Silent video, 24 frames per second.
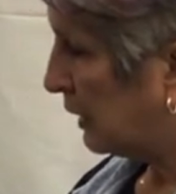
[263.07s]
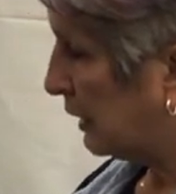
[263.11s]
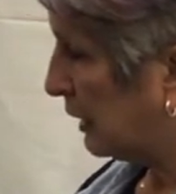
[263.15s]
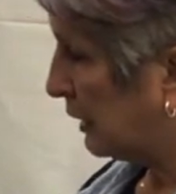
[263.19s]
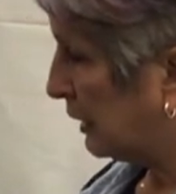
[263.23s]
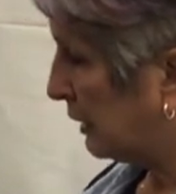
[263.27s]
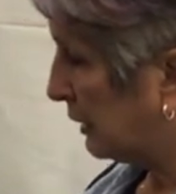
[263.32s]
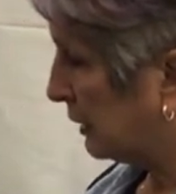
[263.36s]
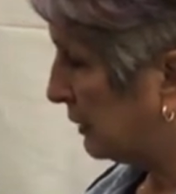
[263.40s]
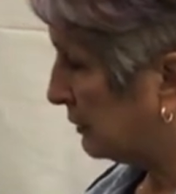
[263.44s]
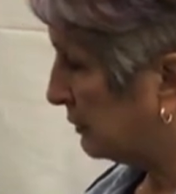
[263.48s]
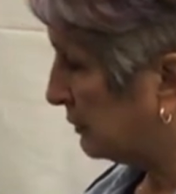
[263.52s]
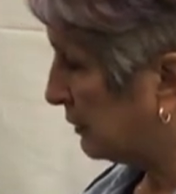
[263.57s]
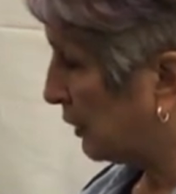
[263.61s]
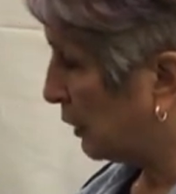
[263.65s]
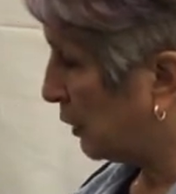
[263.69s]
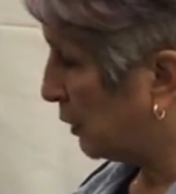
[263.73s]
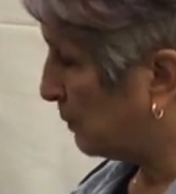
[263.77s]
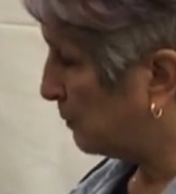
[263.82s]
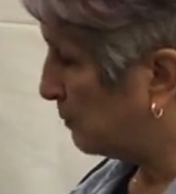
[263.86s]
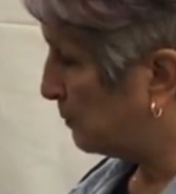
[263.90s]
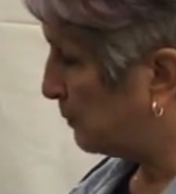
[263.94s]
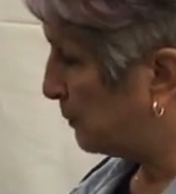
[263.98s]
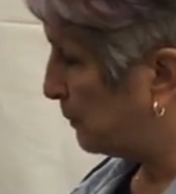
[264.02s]
and
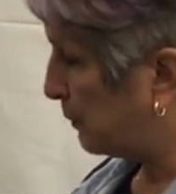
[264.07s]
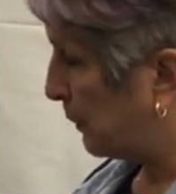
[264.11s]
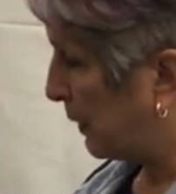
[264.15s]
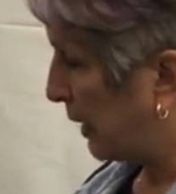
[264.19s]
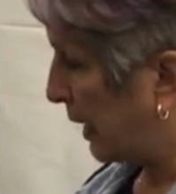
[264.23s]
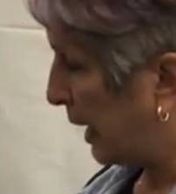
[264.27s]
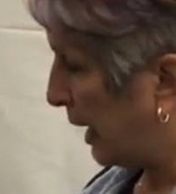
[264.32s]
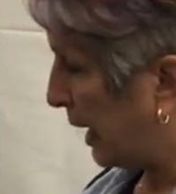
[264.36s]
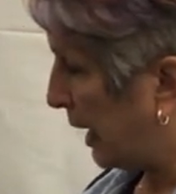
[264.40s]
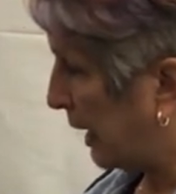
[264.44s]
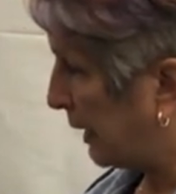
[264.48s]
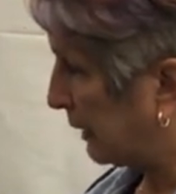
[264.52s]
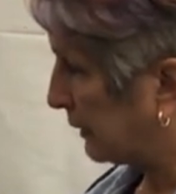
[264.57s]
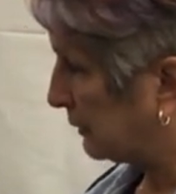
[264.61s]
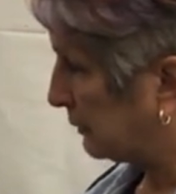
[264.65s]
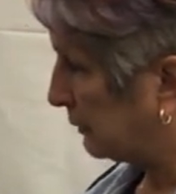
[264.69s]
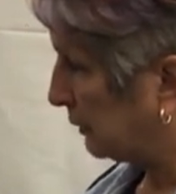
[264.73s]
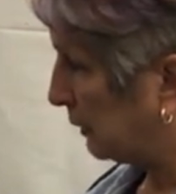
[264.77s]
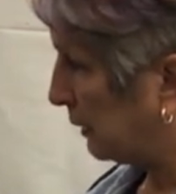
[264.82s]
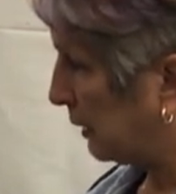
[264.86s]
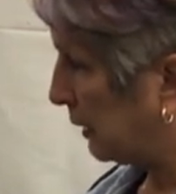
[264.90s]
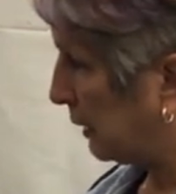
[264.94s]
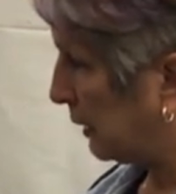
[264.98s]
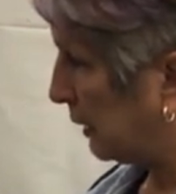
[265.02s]
a back
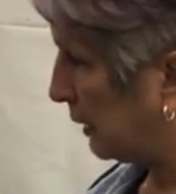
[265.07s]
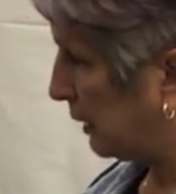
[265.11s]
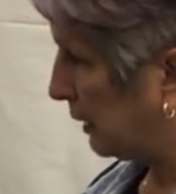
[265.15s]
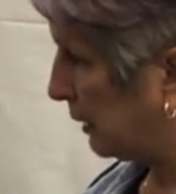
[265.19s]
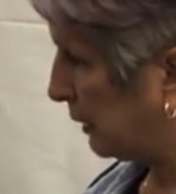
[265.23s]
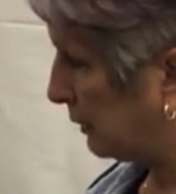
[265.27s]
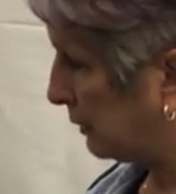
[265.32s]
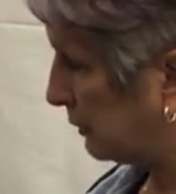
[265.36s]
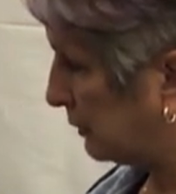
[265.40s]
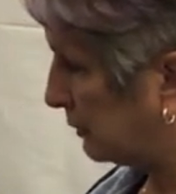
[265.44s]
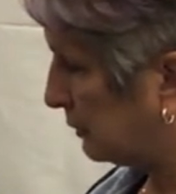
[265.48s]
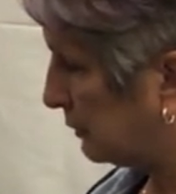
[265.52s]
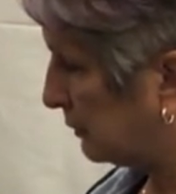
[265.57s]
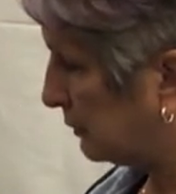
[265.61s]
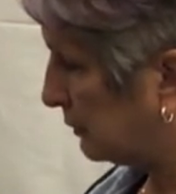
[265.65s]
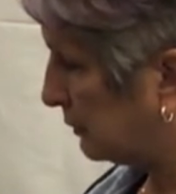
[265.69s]
leg.